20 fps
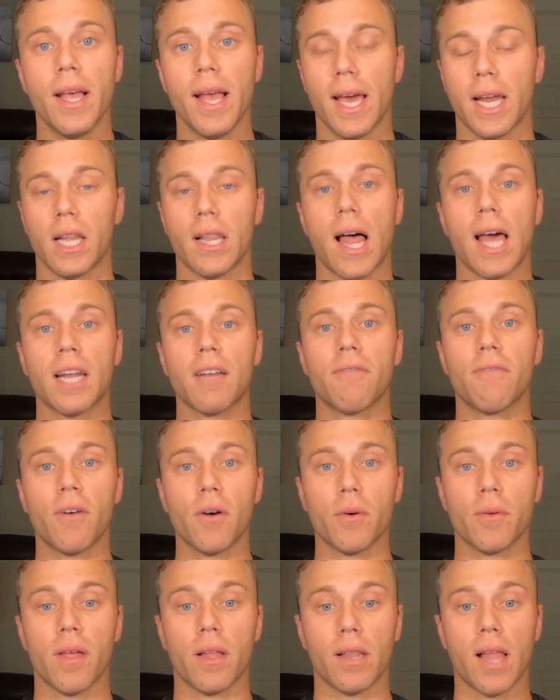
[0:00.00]
And a lot of
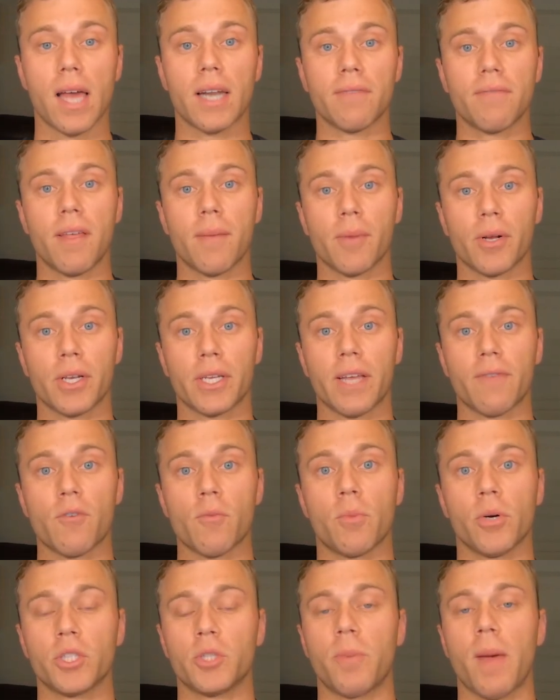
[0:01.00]
them are going to give you
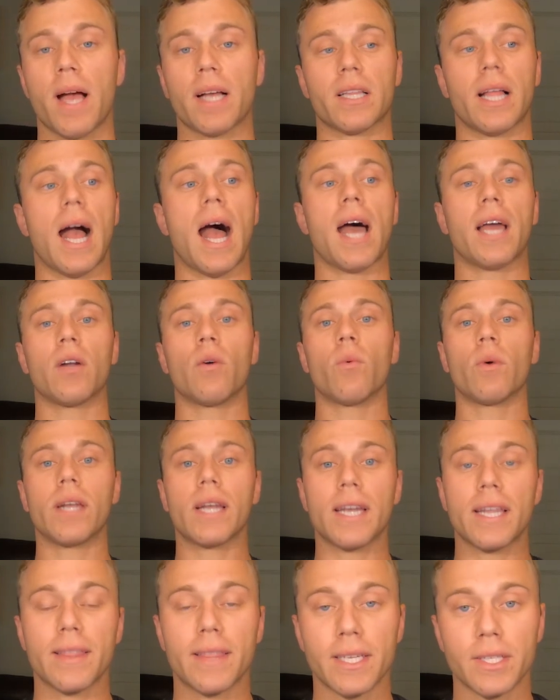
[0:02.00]
pushback that I don't want
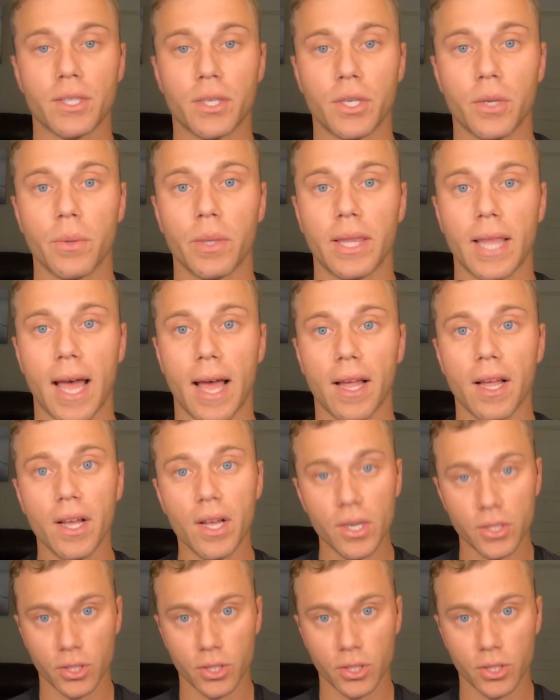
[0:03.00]
anything to do with that.